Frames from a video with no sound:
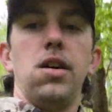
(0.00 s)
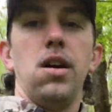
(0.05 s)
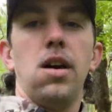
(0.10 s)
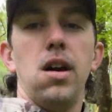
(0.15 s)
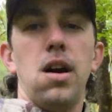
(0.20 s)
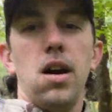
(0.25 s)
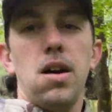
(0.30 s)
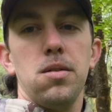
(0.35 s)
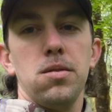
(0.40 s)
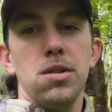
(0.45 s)

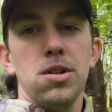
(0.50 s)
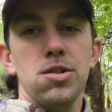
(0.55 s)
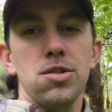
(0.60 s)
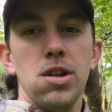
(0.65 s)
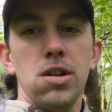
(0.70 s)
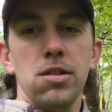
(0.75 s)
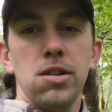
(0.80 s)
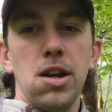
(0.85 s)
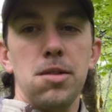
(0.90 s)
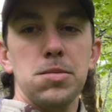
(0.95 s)
All right, one
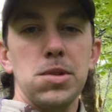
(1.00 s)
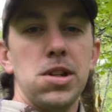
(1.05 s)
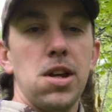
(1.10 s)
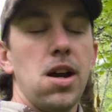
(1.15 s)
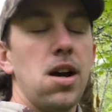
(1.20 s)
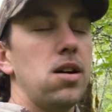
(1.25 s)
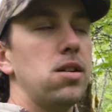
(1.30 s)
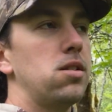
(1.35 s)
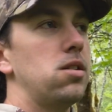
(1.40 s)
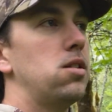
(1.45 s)
trail camera
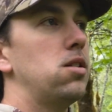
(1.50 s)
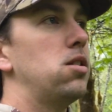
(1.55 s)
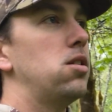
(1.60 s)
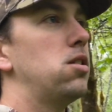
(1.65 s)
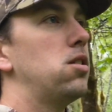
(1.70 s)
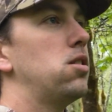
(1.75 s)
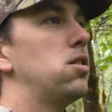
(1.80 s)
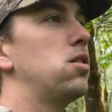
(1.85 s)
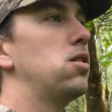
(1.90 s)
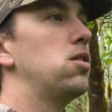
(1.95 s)
down,
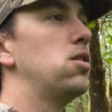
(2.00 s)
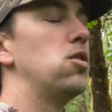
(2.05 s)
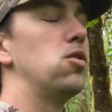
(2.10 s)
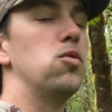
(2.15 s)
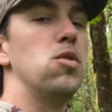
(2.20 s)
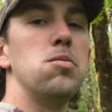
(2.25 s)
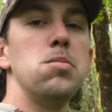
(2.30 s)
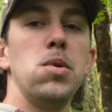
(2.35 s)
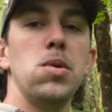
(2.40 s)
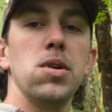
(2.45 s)

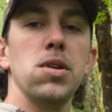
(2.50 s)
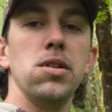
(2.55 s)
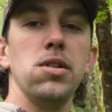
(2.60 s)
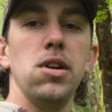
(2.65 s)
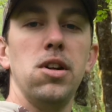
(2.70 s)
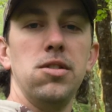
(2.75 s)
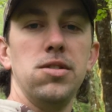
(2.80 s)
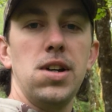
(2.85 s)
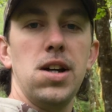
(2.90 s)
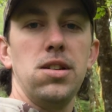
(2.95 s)
one more to
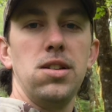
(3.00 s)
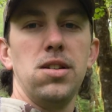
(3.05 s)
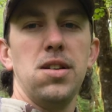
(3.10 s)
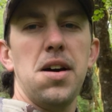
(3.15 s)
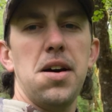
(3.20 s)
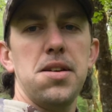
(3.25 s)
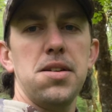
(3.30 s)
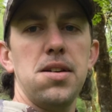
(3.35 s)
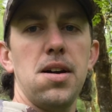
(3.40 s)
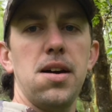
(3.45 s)
go. We got a little
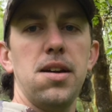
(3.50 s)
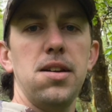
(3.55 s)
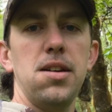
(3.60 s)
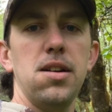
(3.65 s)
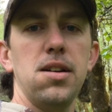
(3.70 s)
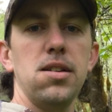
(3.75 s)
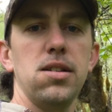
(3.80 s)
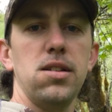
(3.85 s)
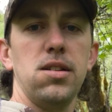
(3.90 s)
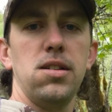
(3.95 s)
hike out of
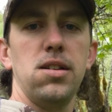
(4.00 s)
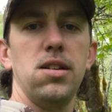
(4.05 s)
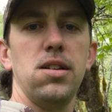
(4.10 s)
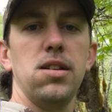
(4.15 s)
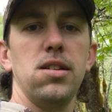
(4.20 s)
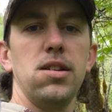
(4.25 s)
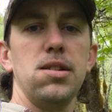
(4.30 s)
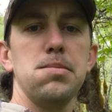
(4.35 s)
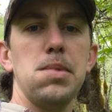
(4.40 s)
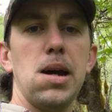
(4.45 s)
here
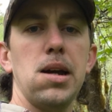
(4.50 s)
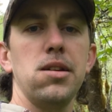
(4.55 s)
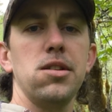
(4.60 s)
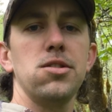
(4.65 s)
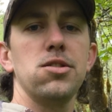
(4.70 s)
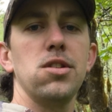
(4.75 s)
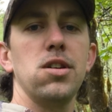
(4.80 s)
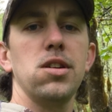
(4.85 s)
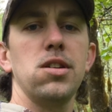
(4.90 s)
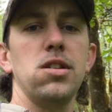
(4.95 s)
and get back in
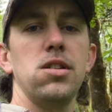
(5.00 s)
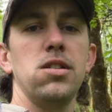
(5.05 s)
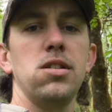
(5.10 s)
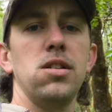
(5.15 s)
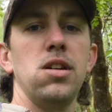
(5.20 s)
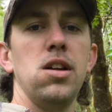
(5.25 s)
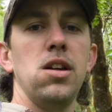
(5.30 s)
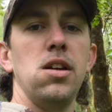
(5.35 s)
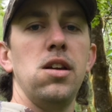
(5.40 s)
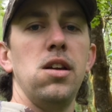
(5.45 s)
the truck and
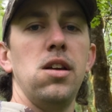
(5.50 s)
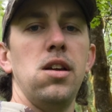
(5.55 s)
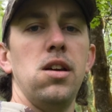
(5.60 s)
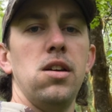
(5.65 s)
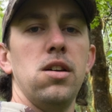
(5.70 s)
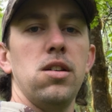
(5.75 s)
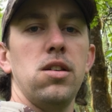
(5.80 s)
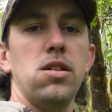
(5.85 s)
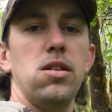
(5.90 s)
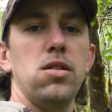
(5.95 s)

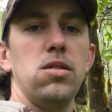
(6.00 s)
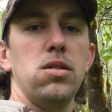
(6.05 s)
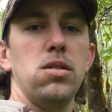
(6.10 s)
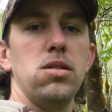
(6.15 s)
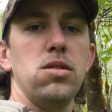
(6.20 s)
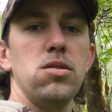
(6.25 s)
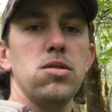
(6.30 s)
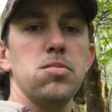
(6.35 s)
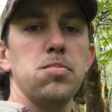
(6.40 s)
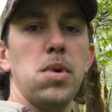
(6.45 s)
go to a
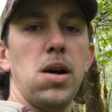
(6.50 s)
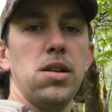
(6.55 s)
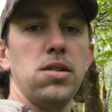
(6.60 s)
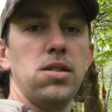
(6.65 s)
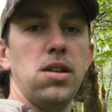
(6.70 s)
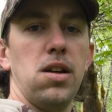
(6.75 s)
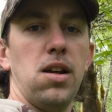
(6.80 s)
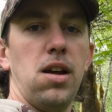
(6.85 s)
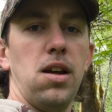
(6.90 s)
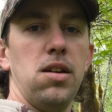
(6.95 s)
new spot
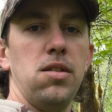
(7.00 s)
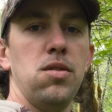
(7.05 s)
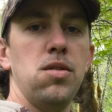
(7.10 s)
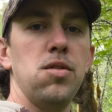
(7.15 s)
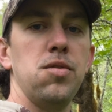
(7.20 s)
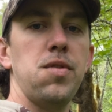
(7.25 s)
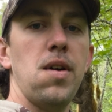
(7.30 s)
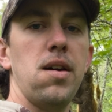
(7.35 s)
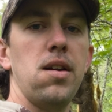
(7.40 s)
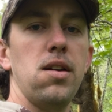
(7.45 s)
that I
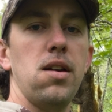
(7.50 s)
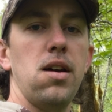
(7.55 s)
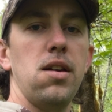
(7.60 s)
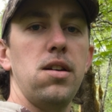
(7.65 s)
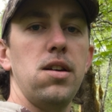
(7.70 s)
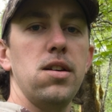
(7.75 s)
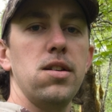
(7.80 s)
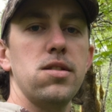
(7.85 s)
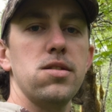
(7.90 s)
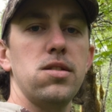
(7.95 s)
found on
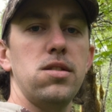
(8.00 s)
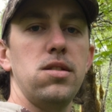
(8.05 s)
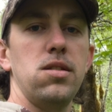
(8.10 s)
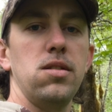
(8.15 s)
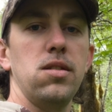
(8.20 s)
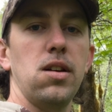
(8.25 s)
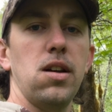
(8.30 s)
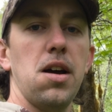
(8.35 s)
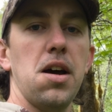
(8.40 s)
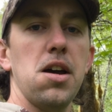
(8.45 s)
iNext, and
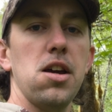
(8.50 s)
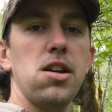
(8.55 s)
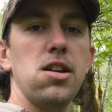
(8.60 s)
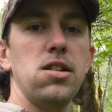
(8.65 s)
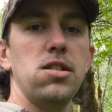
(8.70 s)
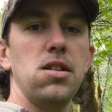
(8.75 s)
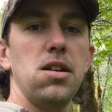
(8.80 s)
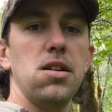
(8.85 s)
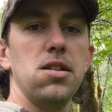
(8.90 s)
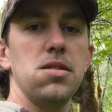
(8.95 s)
we're gonna hike
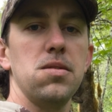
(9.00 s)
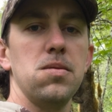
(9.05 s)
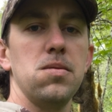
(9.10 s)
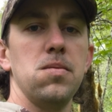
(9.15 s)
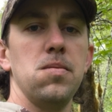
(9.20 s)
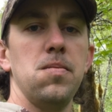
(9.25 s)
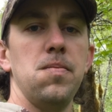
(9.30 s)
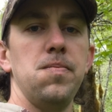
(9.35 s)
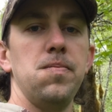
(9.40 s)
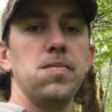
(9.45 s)
in there and
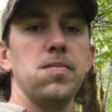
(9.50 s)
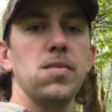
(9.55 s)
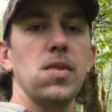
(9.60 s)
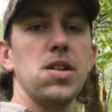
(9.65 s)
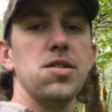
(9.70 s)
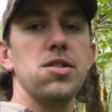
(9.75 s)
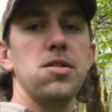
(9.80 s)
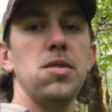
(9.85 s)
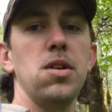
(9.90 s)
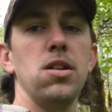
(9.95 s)

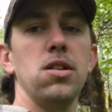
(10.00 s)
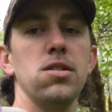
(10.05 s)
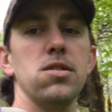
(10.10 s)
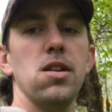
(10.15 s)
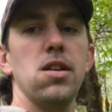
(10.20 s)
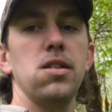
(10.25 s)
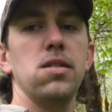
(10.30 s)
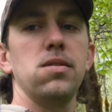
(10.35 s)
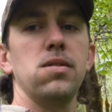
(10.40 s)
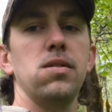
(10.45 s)
see what it looks
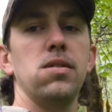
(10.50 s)
like.